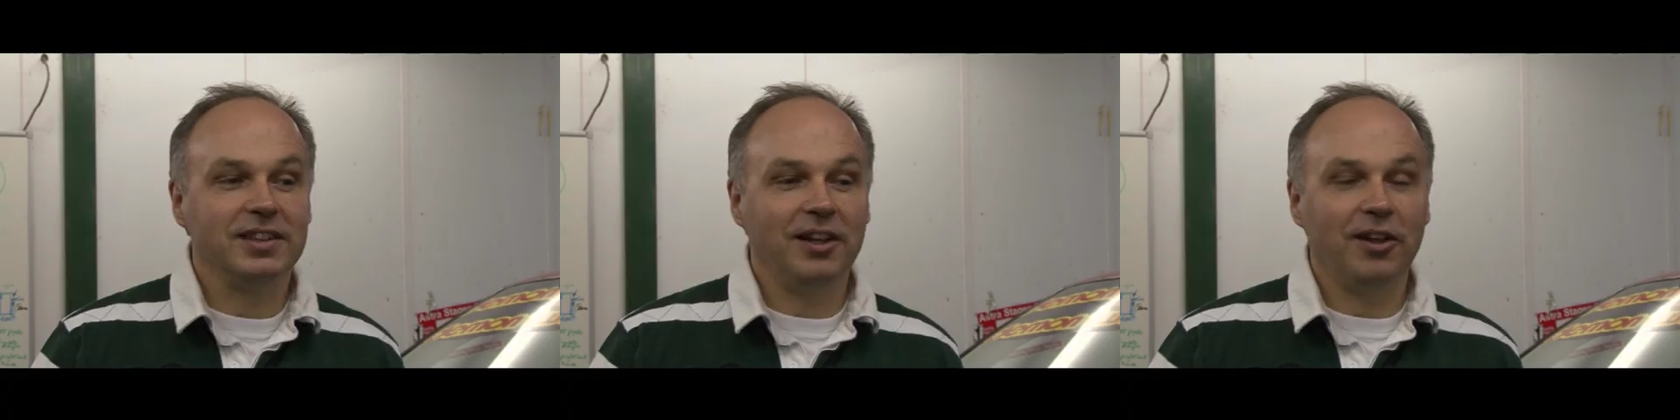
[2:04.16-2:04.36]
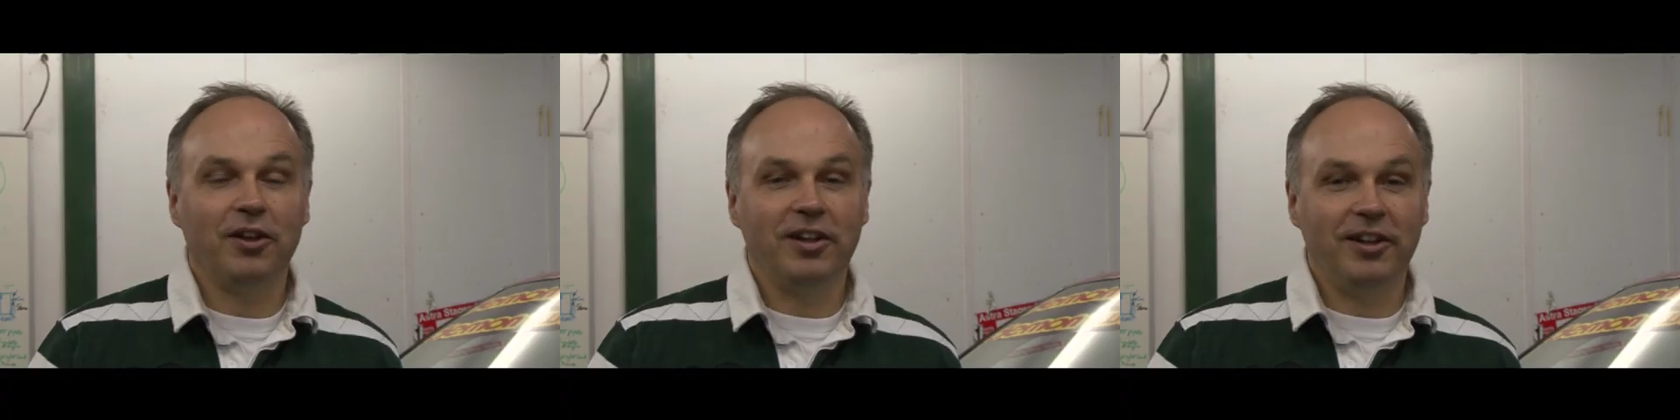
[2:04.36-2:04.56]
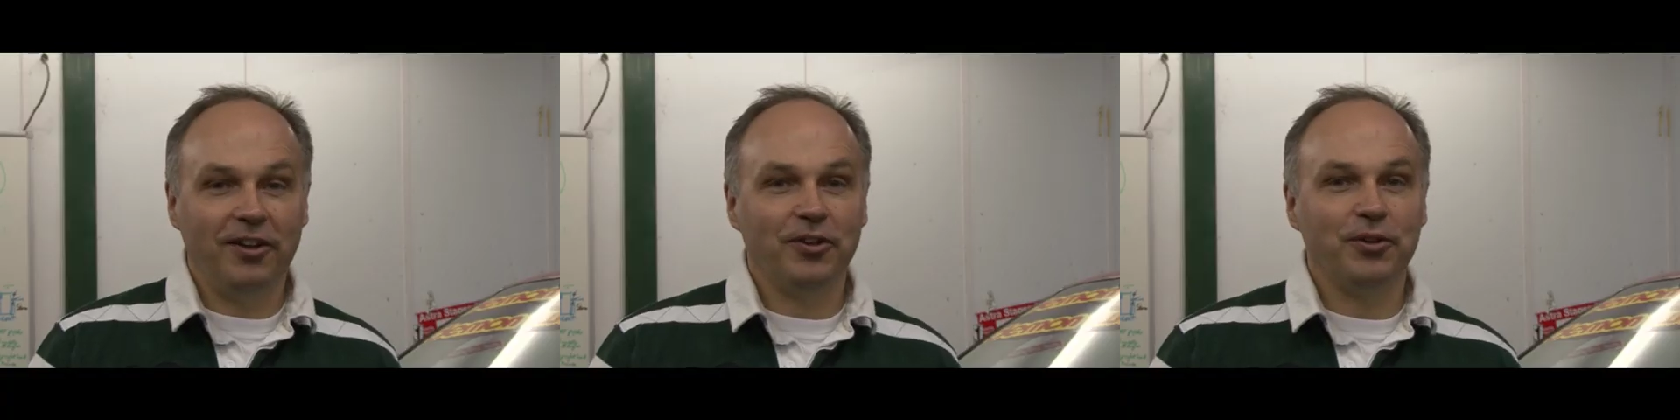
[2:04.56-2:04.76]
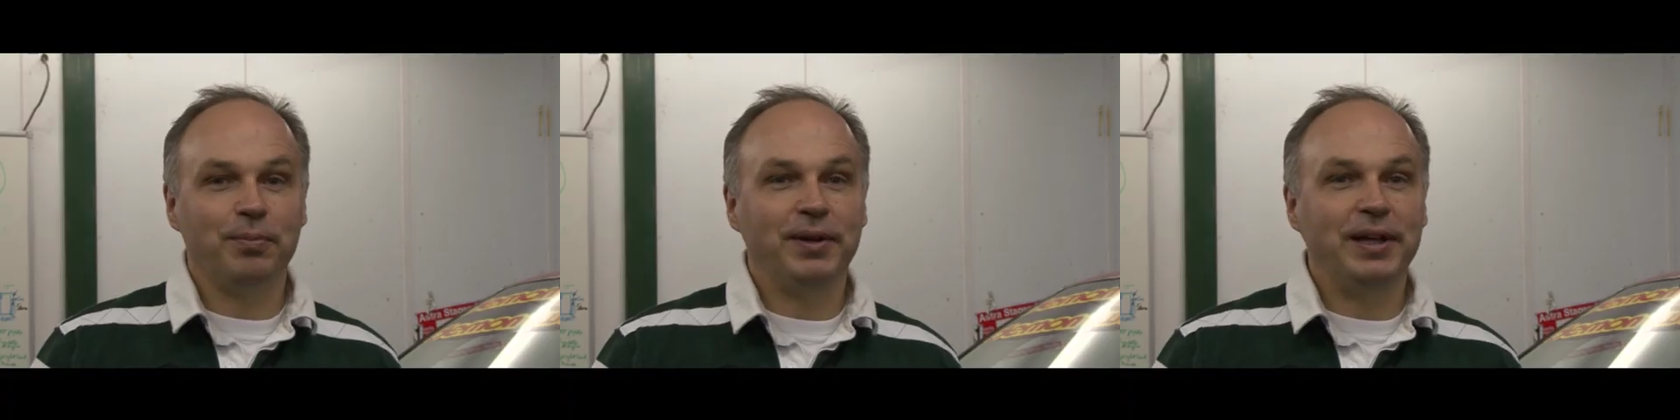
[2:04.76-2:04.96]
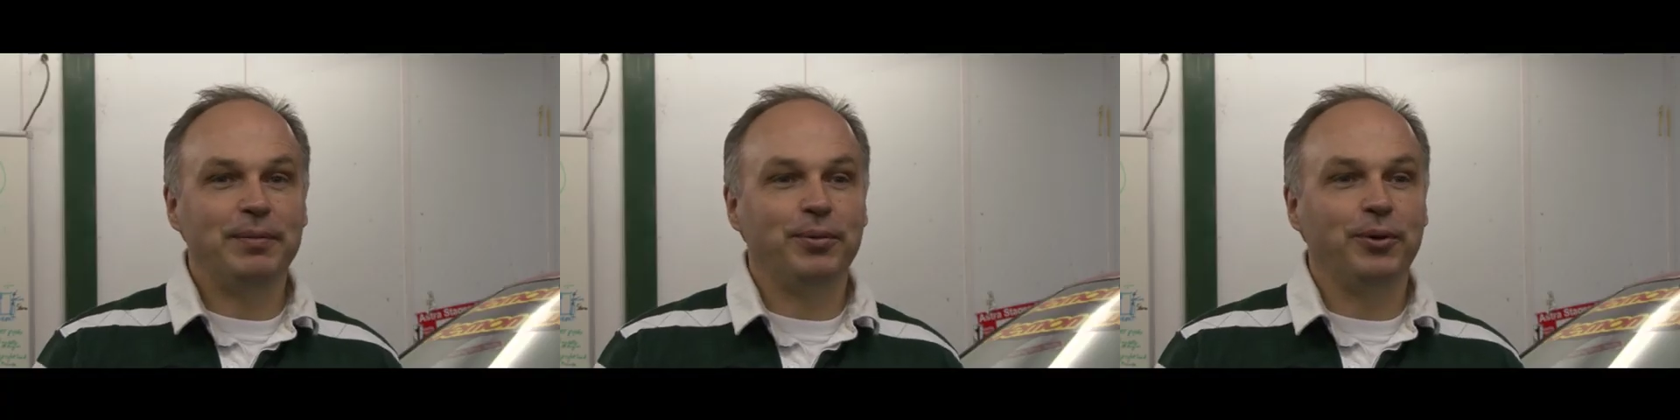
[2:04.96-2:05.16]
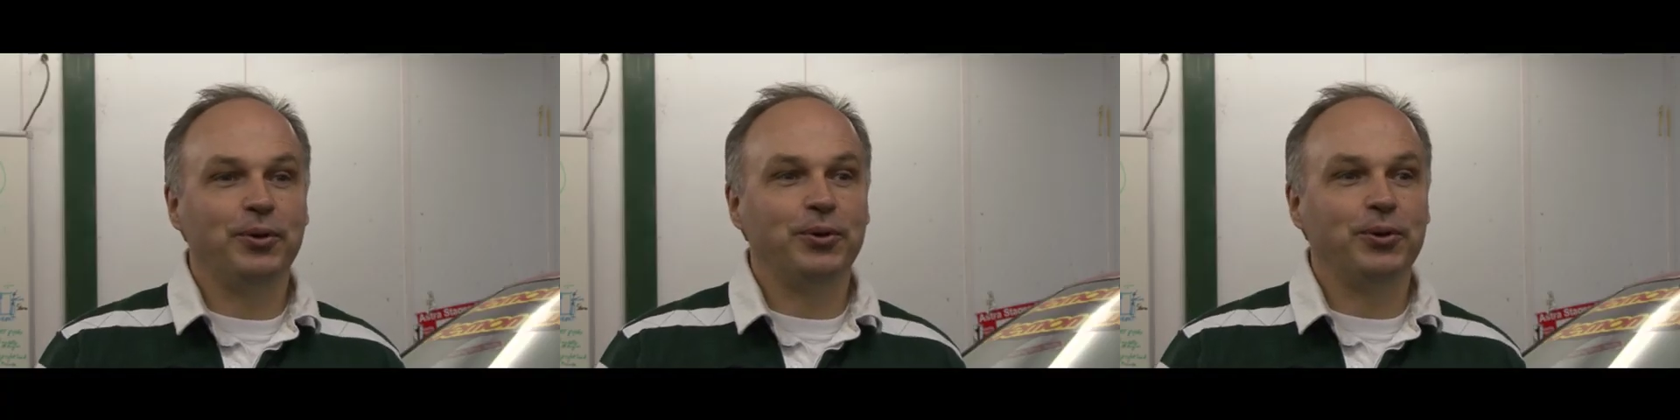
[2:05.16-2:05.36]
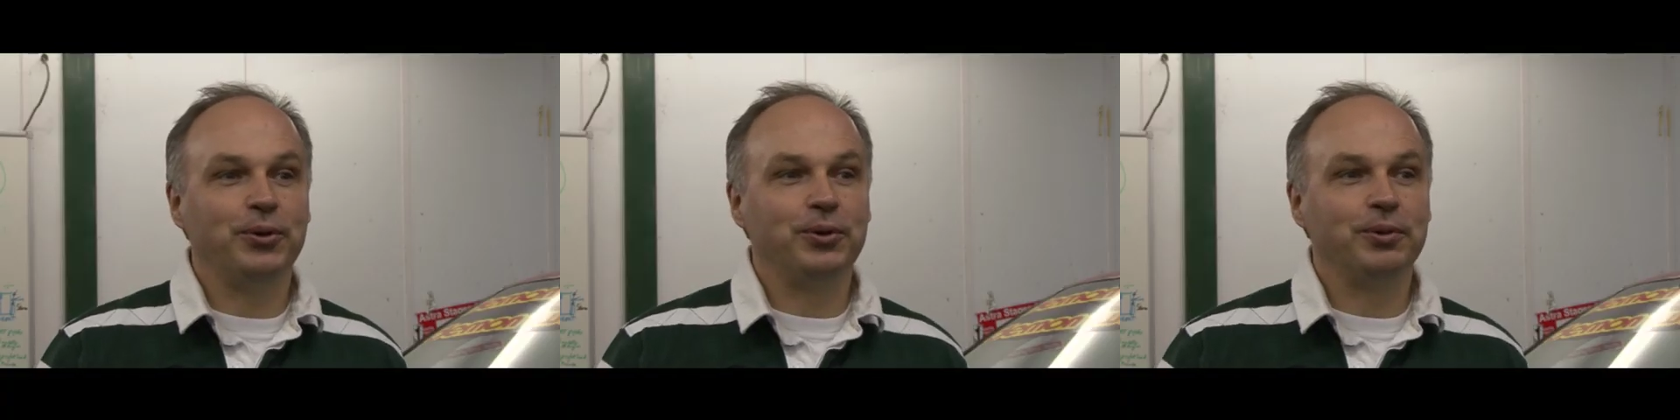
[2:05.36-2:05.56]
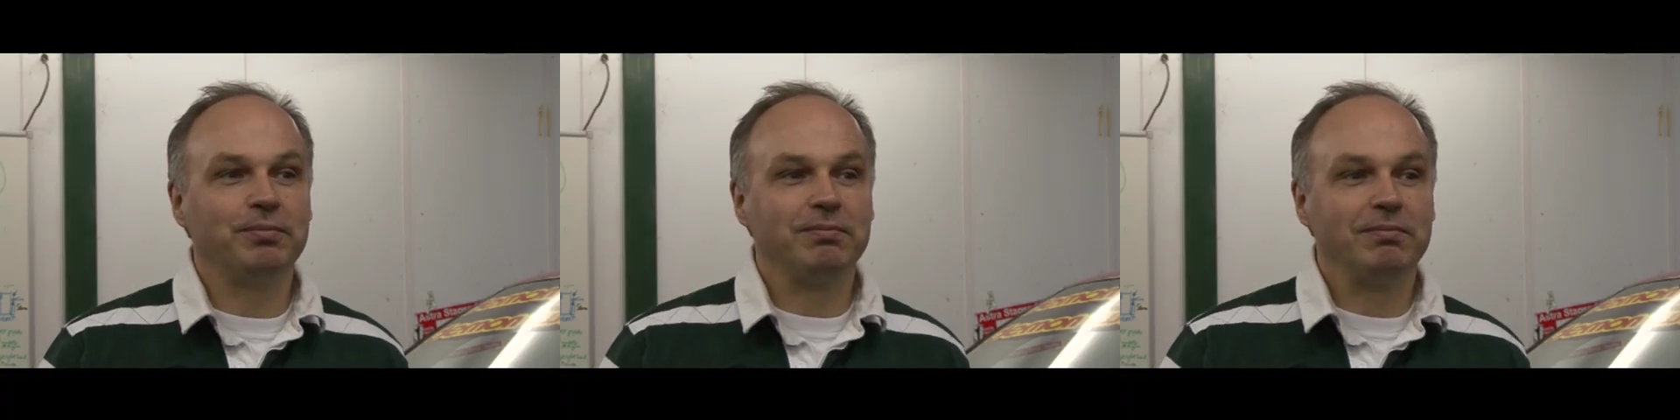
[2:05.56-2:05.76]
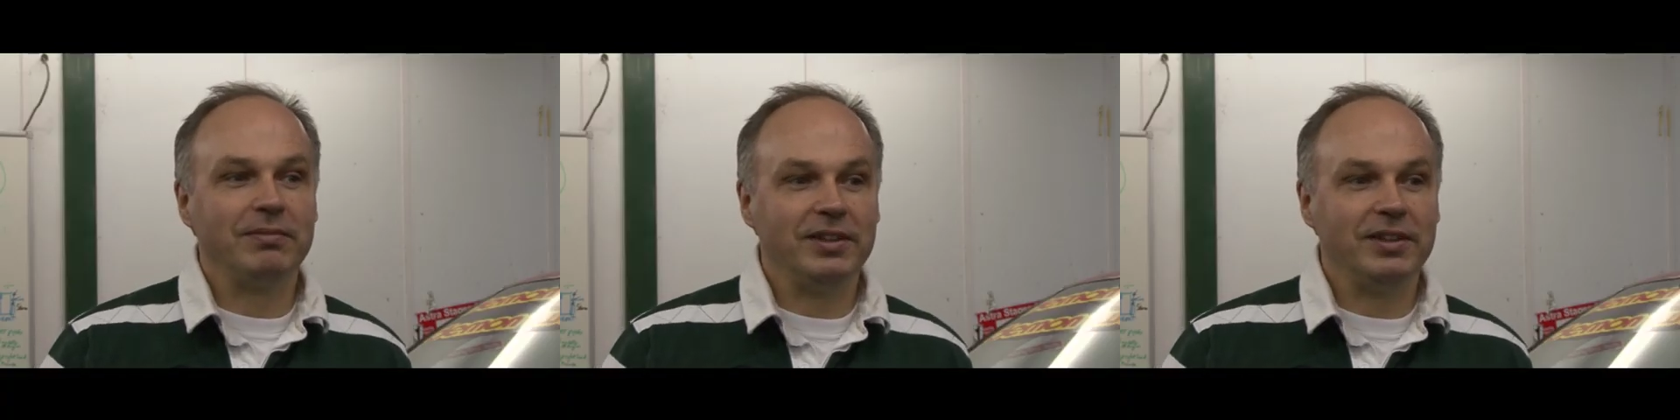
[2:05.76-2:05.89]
a, lo- a lot of people